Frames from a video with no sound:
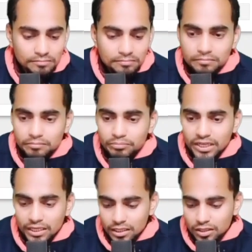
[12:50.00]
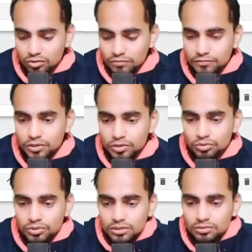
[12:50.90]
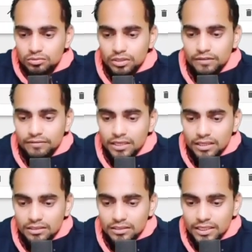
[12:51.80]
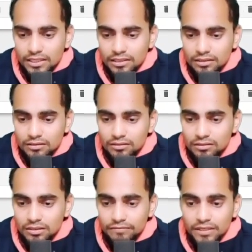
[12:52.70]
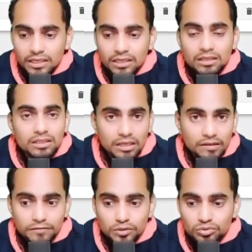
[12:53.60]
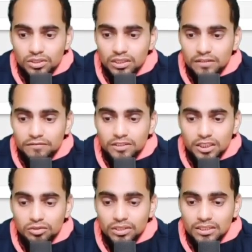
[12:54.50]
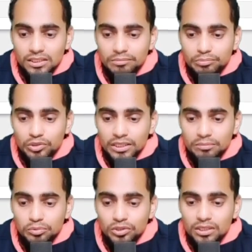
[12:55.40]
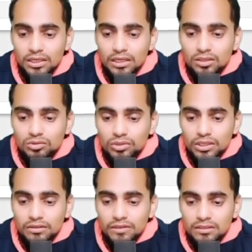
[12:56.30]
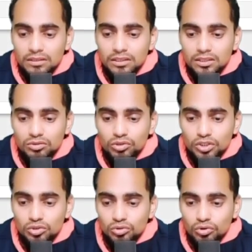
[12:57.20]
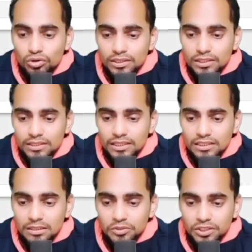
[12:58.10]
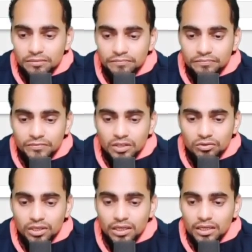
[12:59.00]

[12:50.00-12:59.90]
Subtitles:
breaking of your code. So if I write, if user gives 0 as input, so it is going to call this exception. Okay,